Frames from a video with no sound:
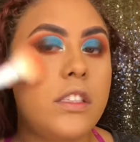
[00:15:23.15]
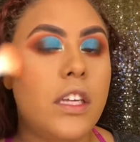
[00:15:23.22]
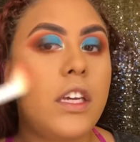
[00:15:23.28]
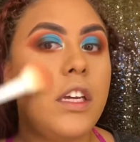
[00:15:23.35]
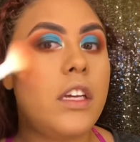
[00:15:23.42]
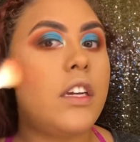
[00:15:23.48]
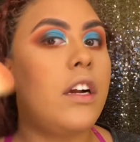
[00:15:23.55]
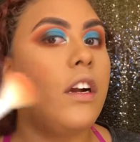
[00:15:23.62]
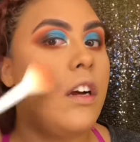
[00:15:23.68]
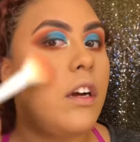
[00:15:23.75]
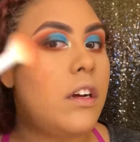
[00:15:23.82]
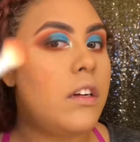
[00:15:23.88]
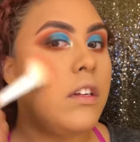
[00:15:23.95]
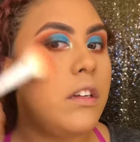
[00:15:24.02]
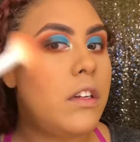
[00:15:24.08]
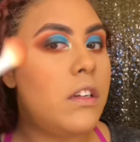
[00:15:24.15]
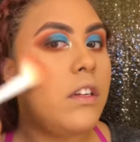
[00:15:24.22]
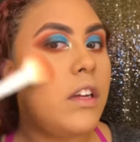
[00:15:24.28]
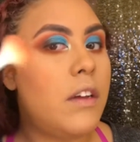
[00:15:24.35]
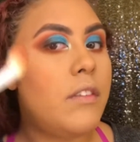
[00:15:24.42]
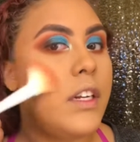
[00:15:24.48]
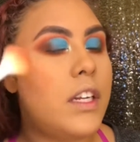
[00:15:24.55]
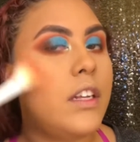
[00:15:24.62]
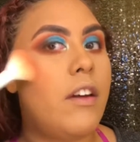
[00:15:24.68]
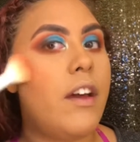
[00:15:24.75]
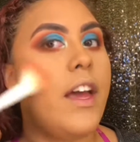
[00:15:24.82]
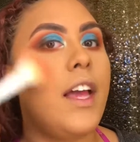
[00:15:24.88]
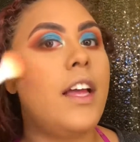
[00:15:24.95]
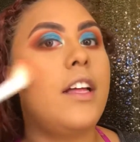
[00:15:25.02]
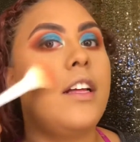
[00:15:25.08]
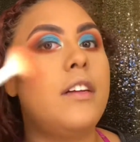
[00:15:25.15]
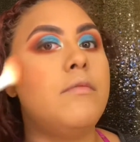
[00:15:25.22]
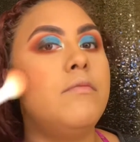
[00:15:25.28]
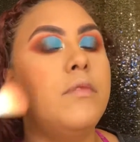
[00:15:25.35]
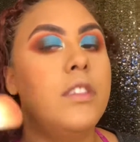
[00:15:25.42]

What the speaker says: like girl, I want a little hair. I love